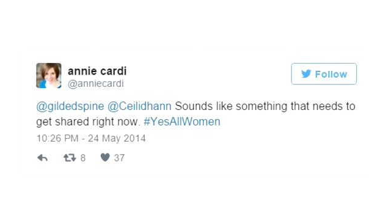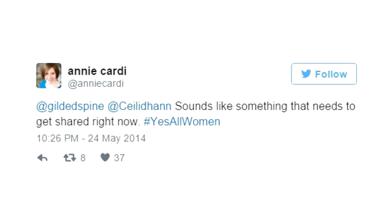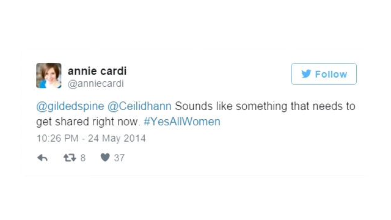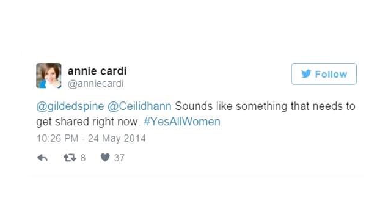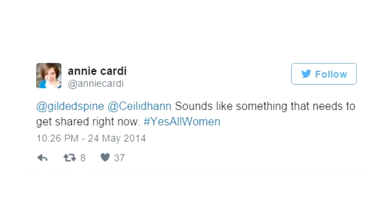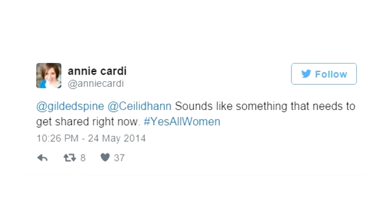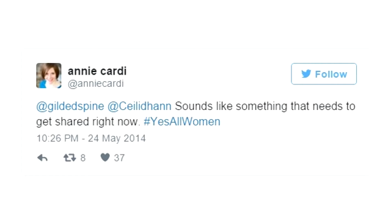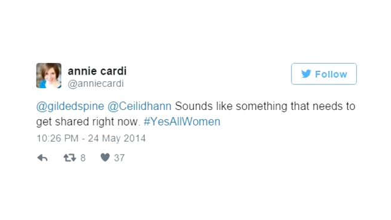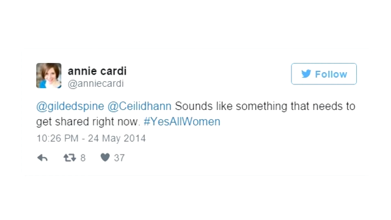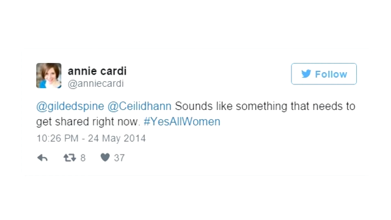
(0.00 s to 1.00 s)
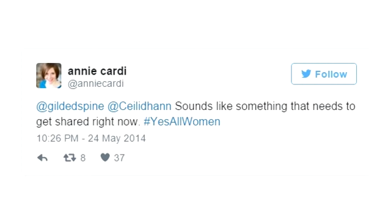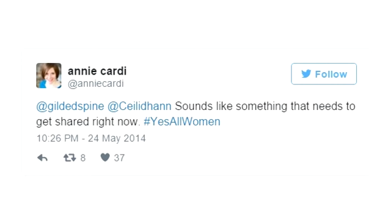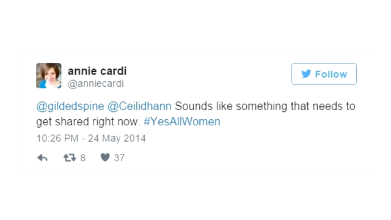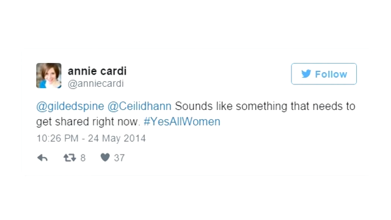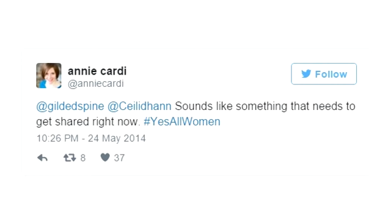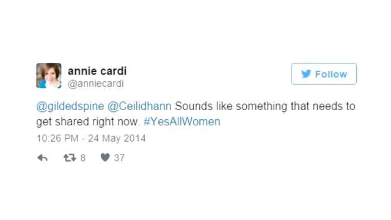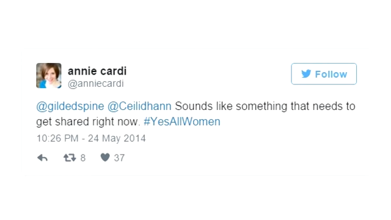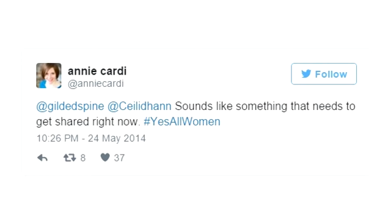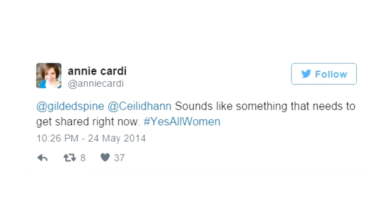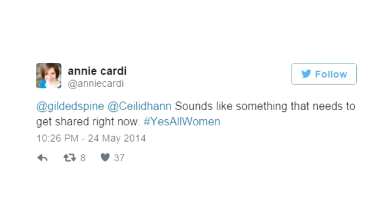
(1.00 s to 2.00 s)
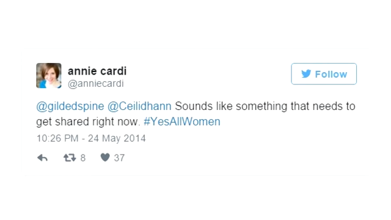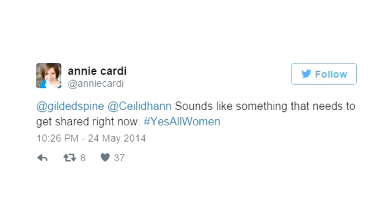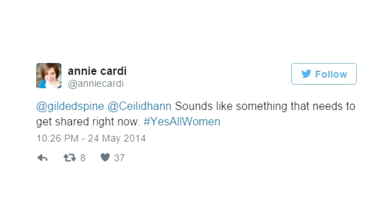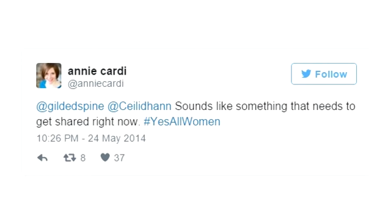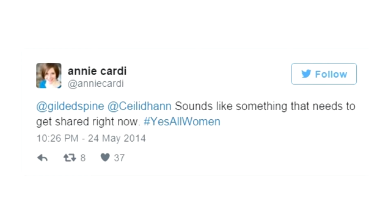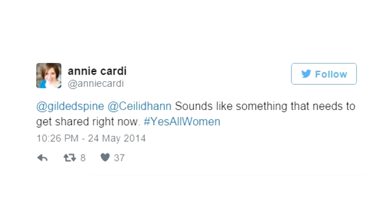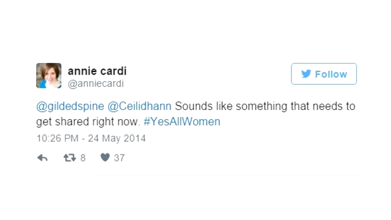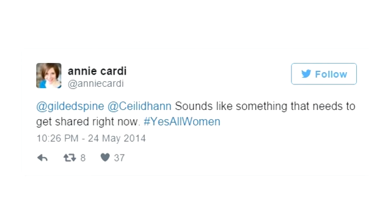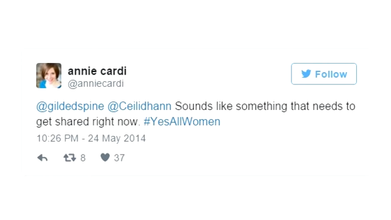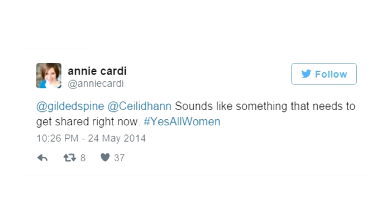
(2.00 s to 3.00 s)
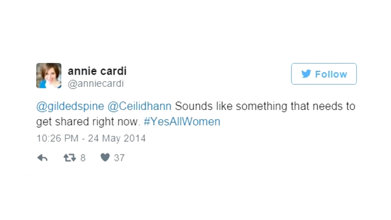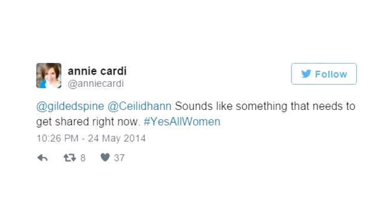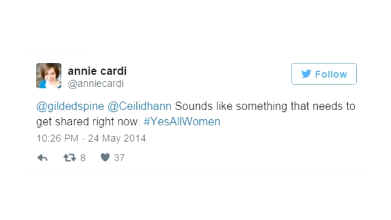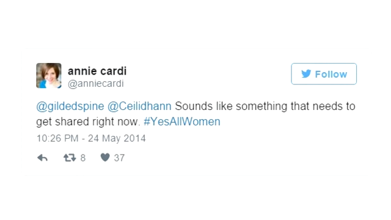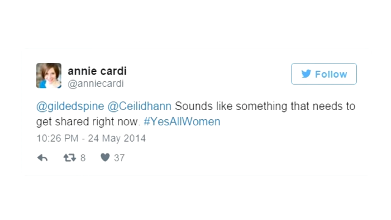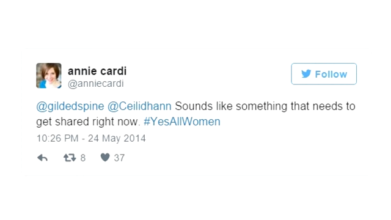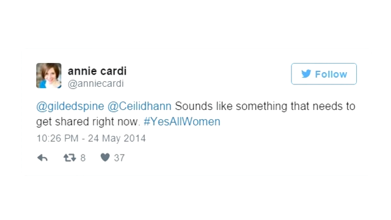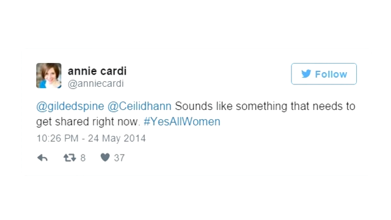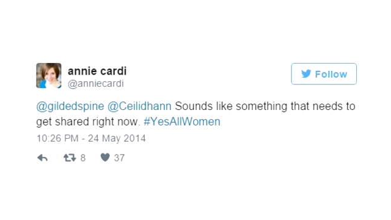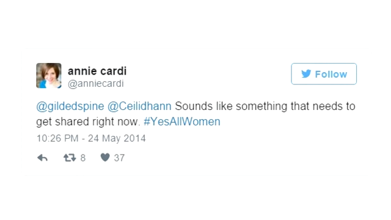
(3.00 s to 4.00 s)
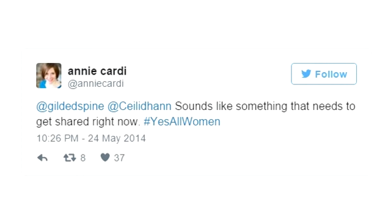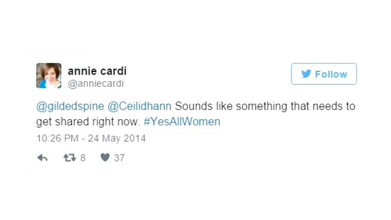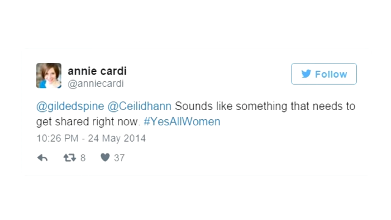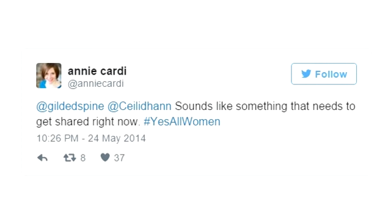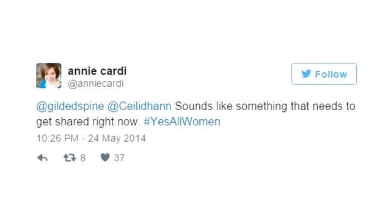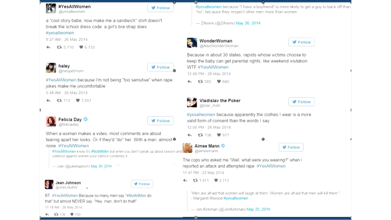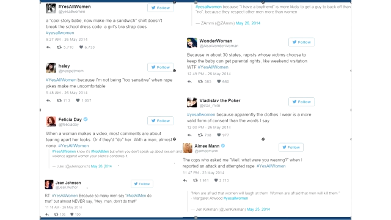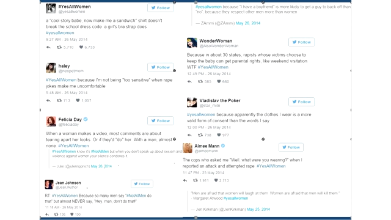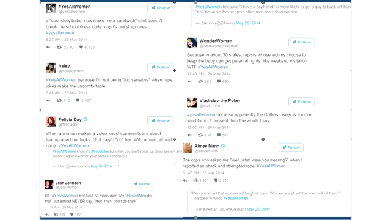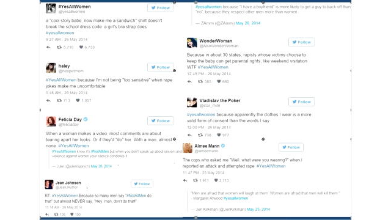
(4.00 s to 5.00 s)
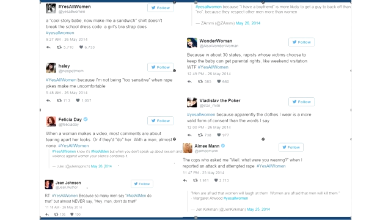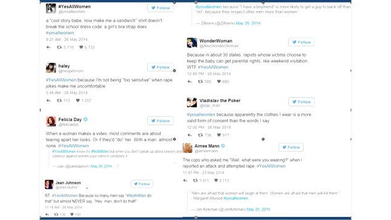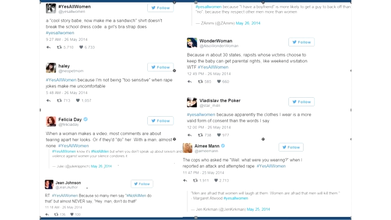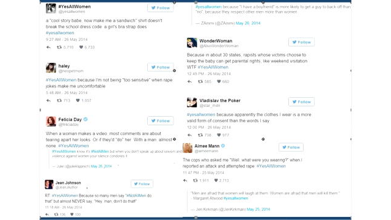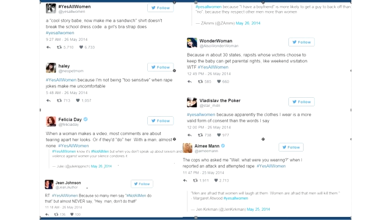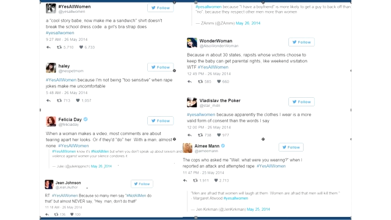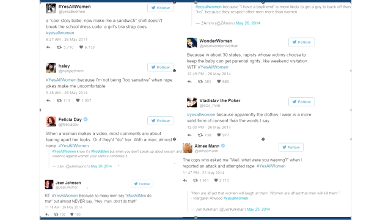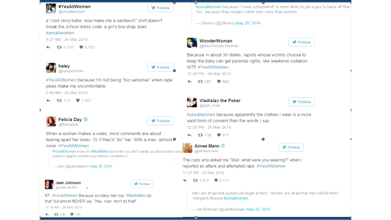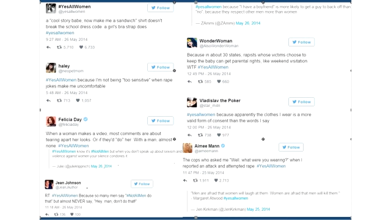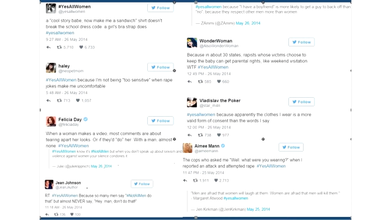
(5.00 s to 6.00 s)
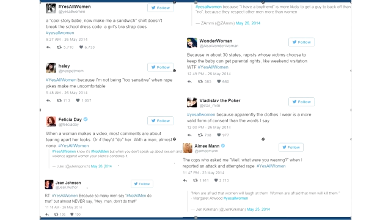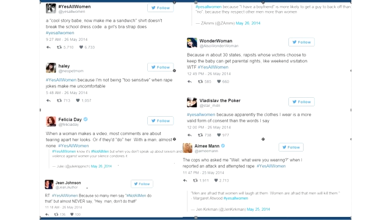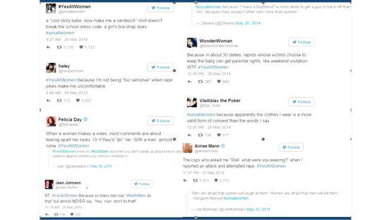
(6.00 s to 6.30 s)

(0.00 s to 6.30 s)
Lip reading: (no speaker visible)